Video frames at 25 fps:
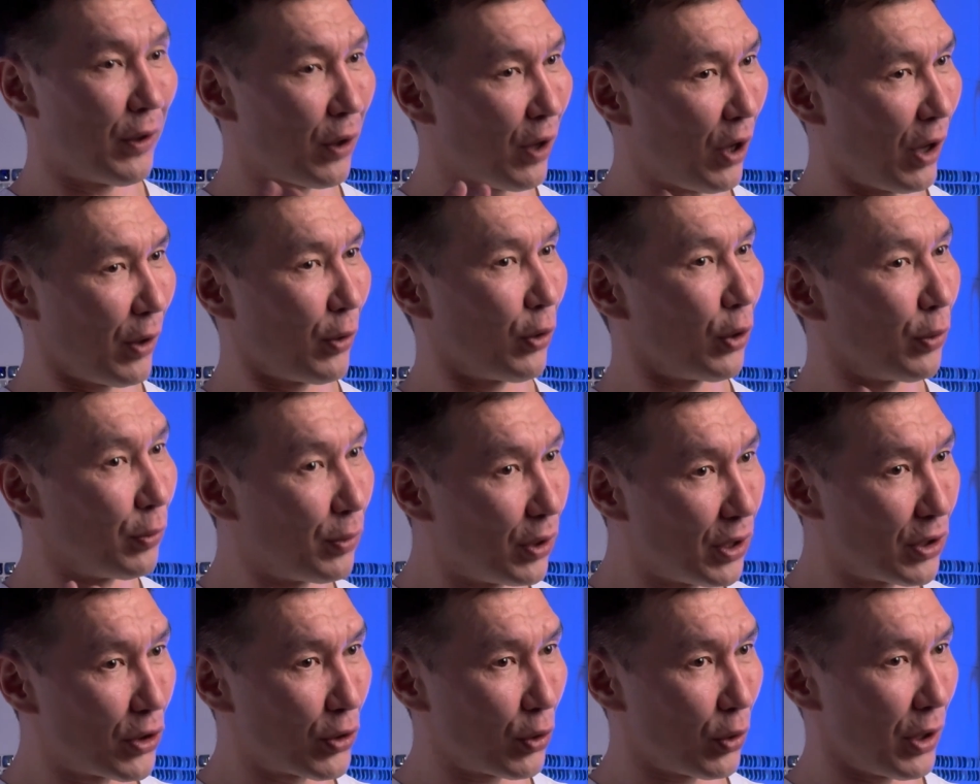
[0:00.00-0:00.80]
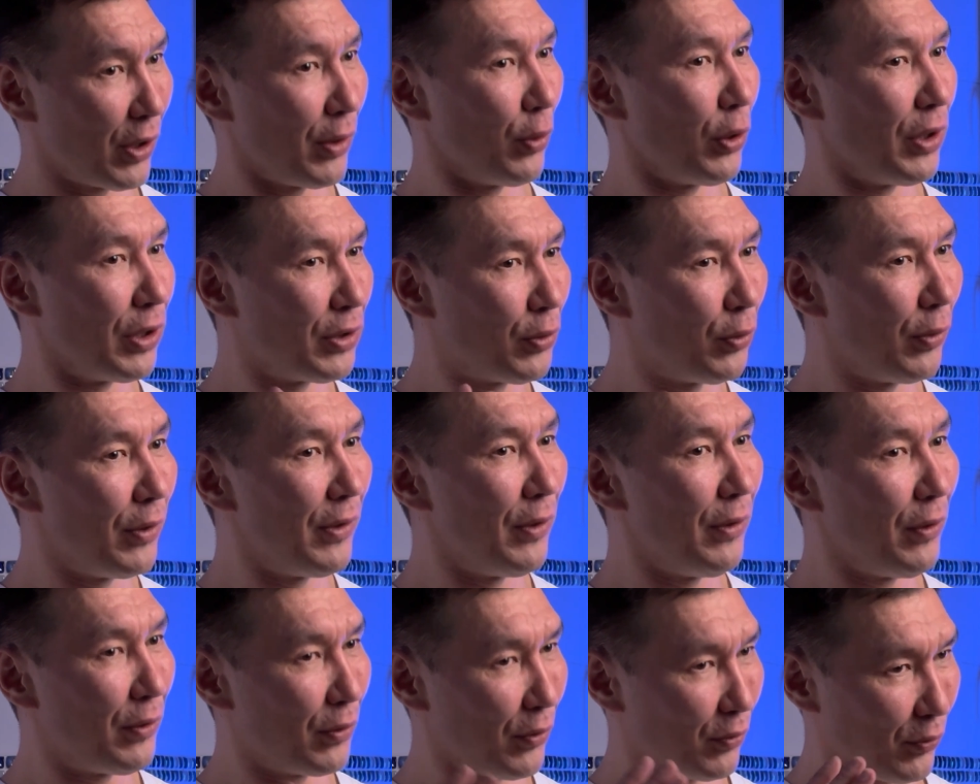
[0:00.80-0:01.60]
how to best remove
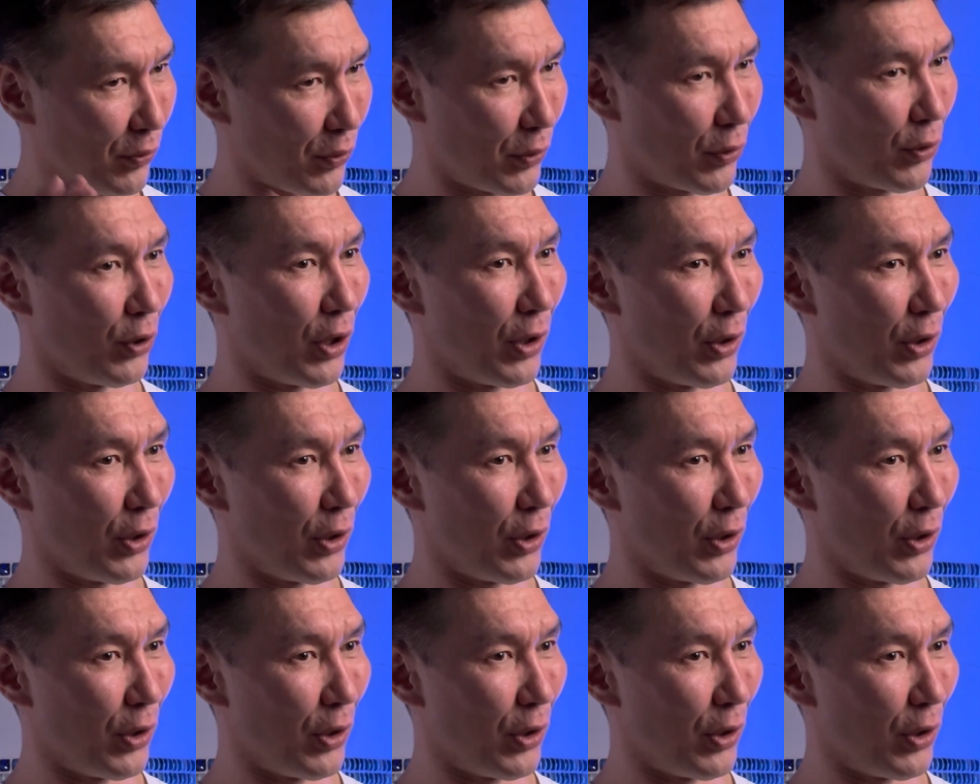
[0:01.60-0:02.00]
a